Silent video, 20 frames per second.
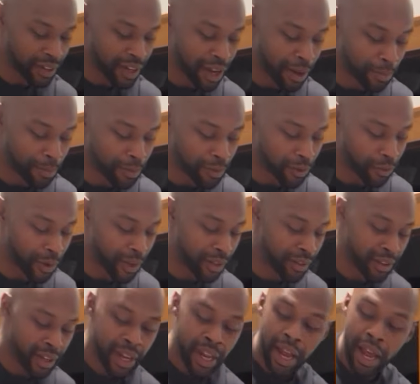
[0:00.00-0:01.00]
comes with.
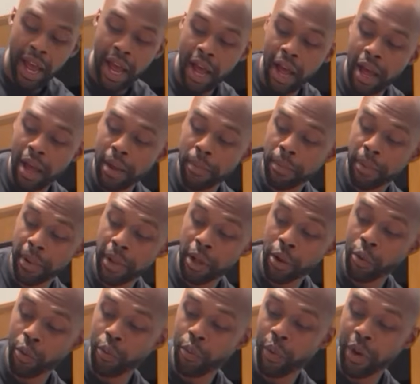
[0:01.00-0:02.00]

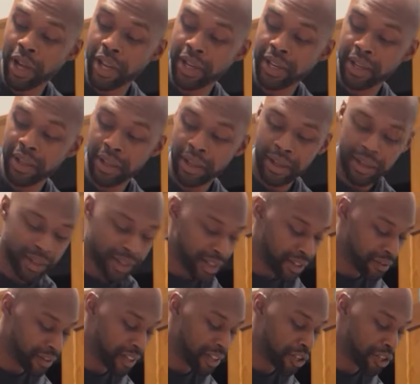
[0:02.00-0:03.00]
What this
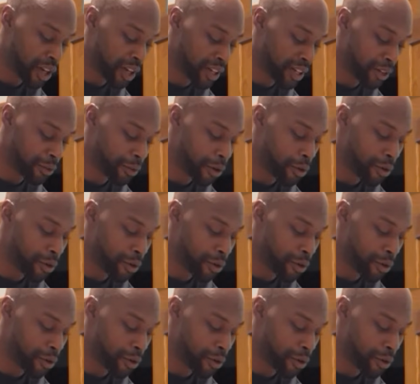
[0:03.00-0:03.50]
inject and grow